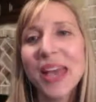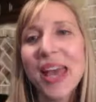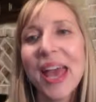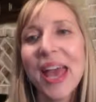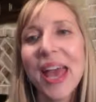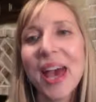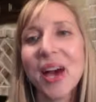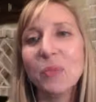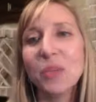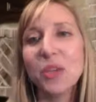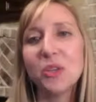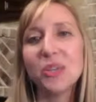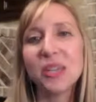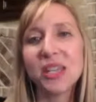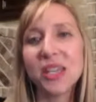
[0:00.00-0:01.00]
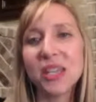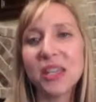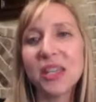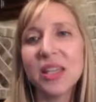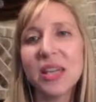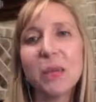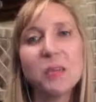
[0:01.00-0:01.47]
Use the
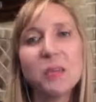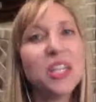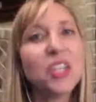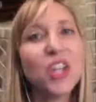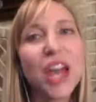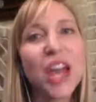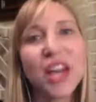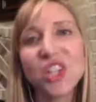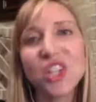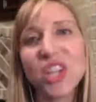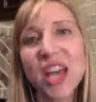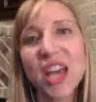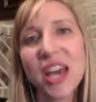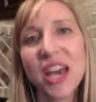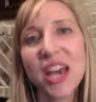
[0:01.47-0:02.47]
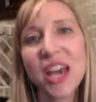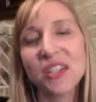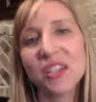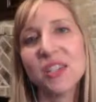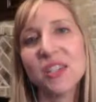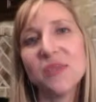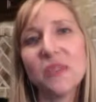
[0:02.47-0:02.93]
Leadupteach hashtag to
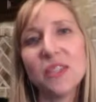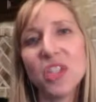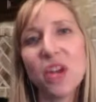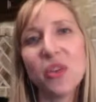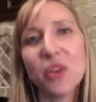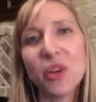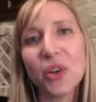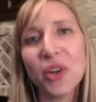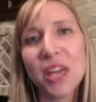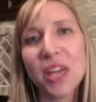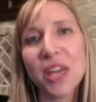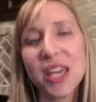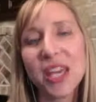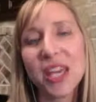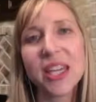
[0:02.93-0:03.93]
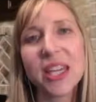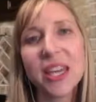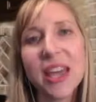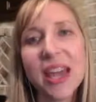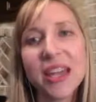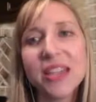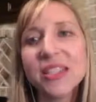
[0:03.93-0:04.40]
share learning and
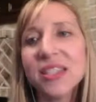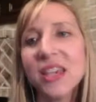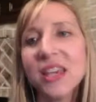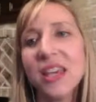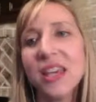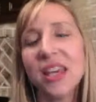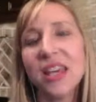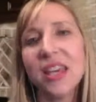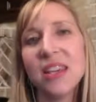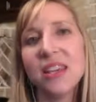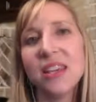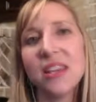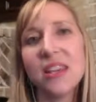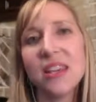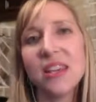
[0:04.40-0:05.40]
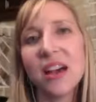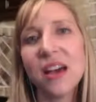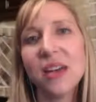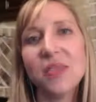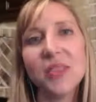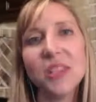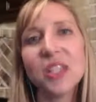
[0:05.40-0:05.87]
connect in the
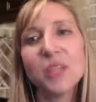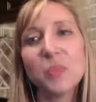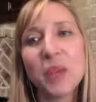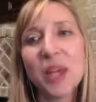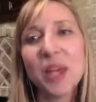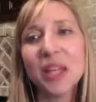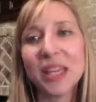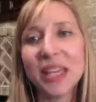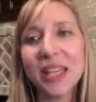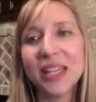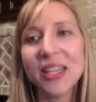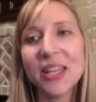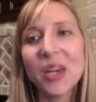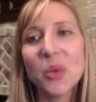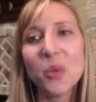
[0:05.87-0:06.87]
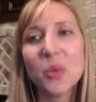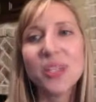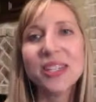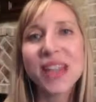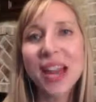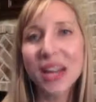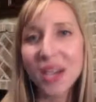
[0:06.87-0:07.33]
this PLN. We're
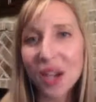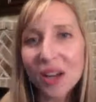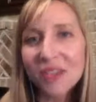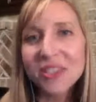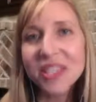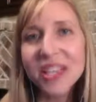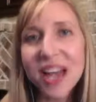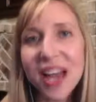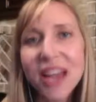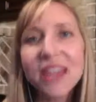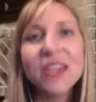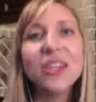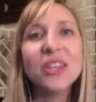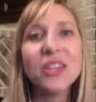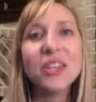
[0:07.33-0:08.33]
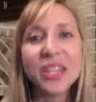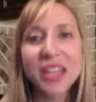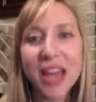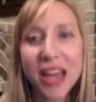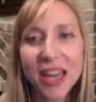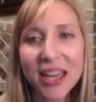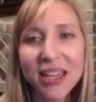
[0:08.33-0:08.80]
signing off tonight. Good
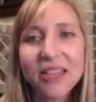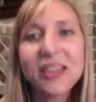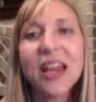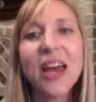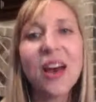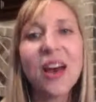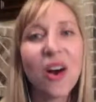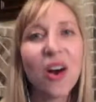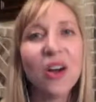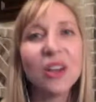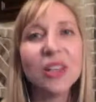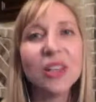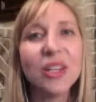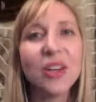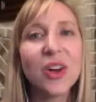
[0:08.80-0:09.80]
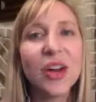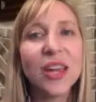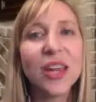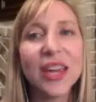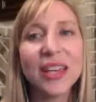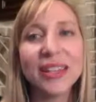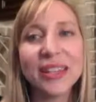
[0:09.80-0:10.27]
night. all lead
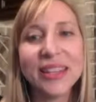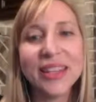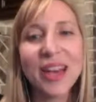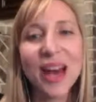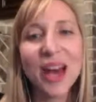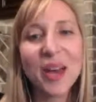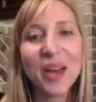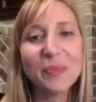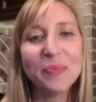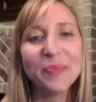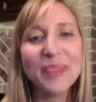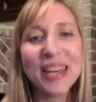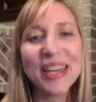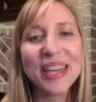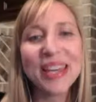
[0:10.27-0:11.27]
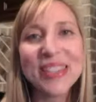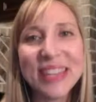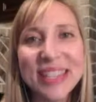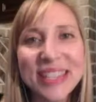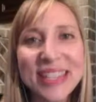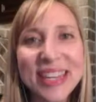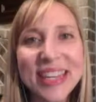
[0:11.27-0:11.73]
on and lead up. Thank you,
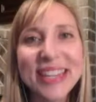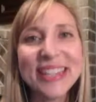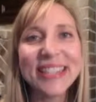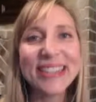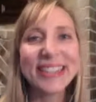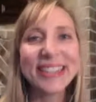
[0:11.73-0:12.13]
Lisa.